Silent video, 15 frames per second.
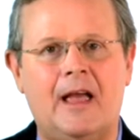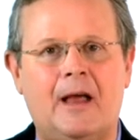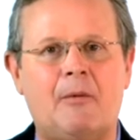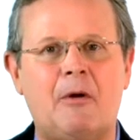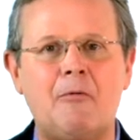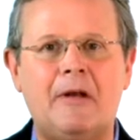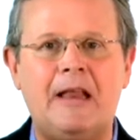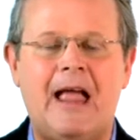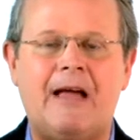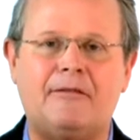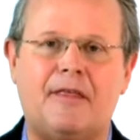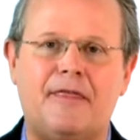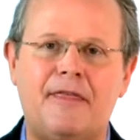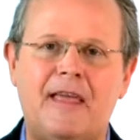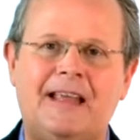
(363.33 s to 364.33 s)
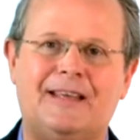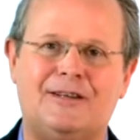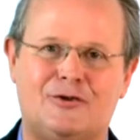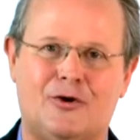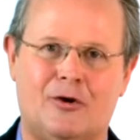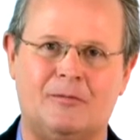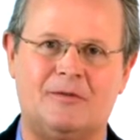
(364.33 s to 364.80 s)
And we really have to think
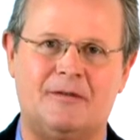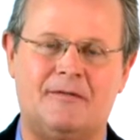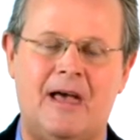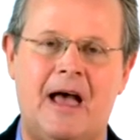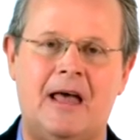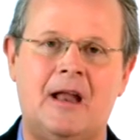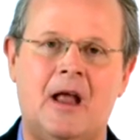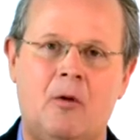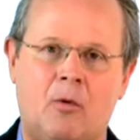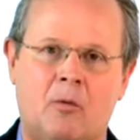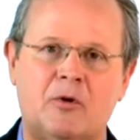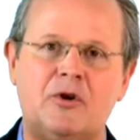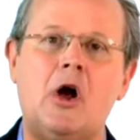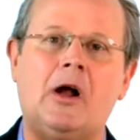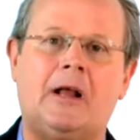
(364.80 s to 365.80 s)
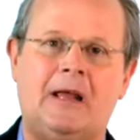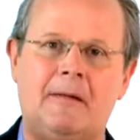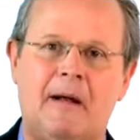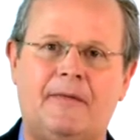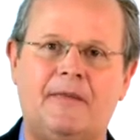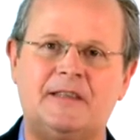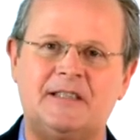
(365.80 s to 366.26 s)
in terms of that when we're talking
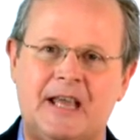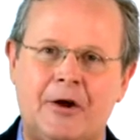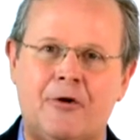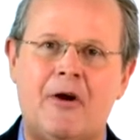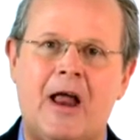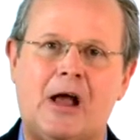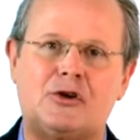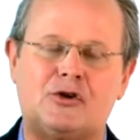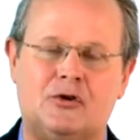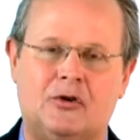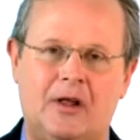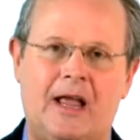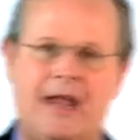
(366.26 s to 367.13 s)
about this international